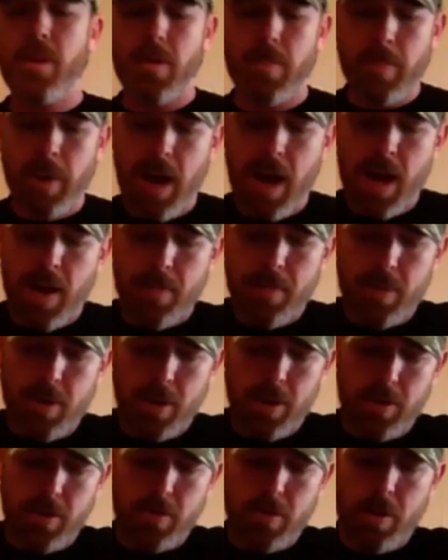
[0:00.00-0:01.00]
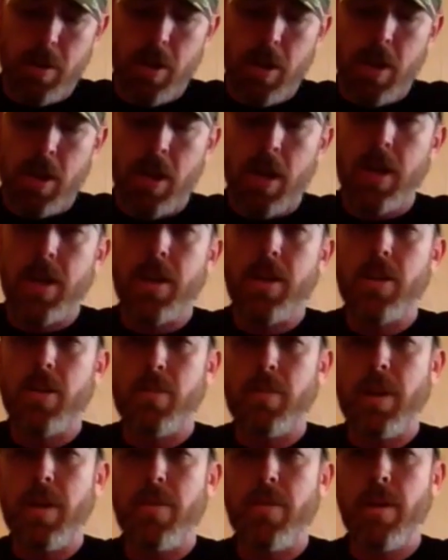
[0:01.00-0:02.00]
your pipe too, and then you'll
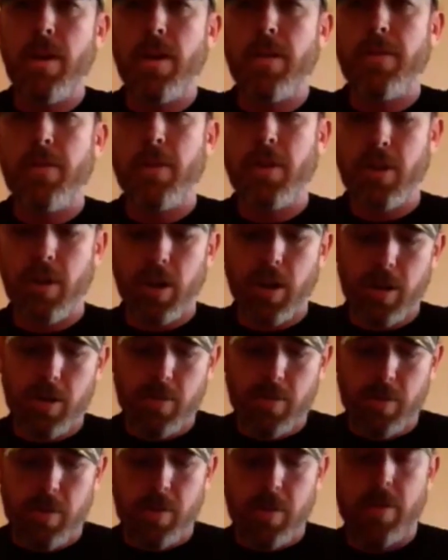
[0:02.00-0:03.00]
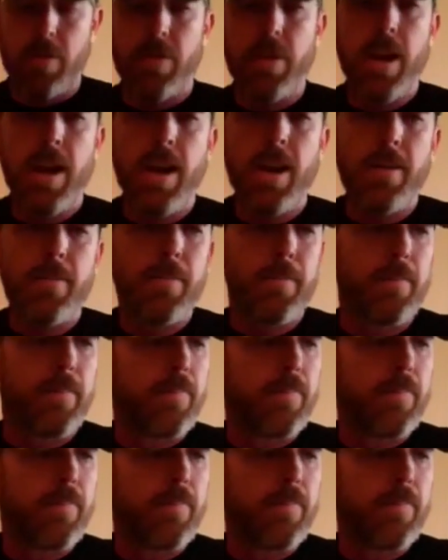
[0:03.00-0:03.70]
be ready for gluing. Now,